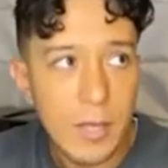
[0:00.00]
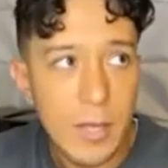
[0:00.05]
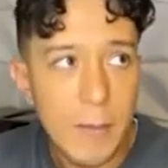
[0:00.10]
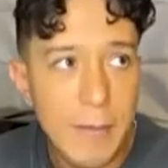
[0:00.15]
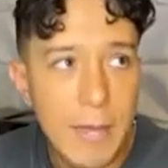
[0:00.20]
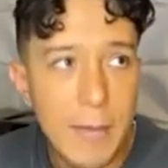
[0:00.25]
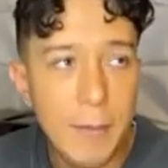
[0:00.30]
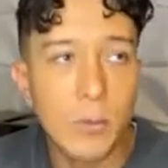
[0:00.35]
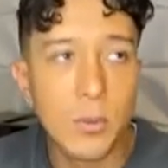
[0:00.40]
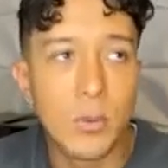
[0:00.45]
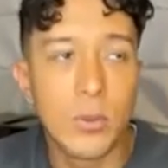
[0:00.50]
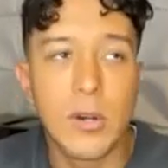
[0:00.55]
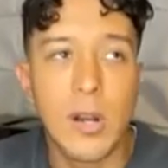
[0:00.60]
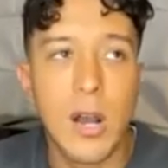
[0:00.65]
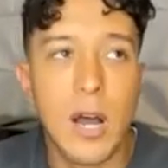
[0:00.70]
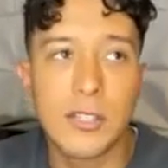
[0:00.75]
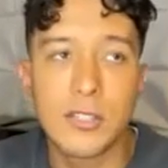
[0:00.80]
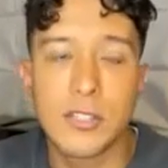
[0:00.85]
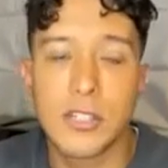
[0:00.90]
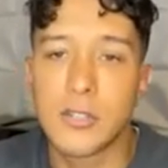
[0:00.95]
people who are
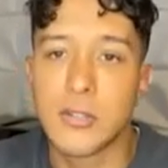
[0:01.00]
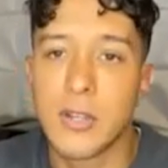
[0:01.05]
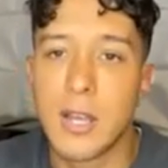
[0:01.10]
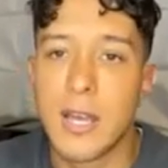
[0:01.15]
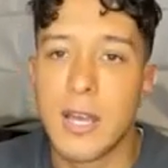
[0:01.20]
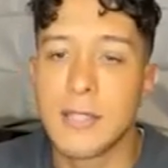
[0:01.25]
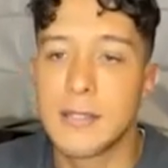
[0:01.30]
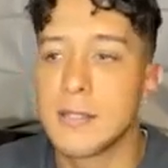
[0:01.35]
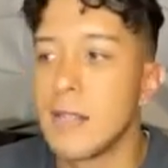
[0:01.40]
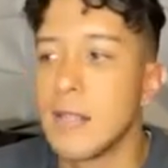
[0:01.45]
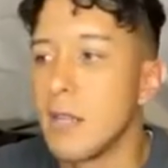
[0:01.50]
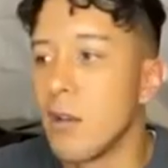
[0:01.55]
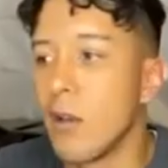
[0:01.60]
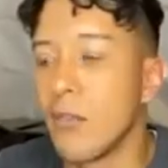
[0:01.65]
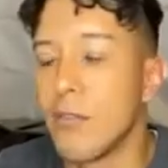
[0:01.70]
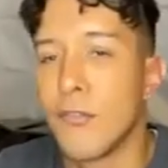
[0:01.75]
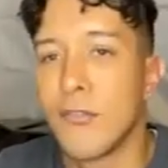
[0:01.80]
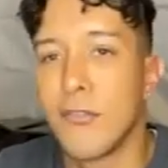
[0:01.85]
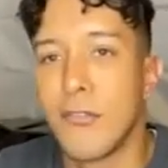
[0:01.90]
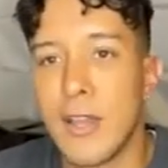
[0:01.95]
ostracized and on
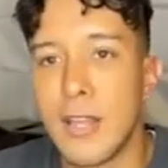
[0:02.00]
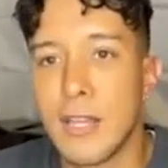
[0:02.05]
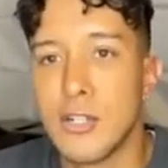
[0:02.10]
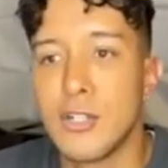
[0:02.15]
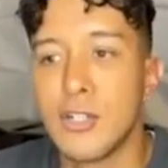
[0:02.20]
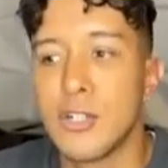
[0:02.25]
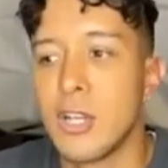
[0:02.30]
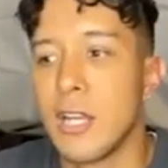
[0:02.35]
the fringe,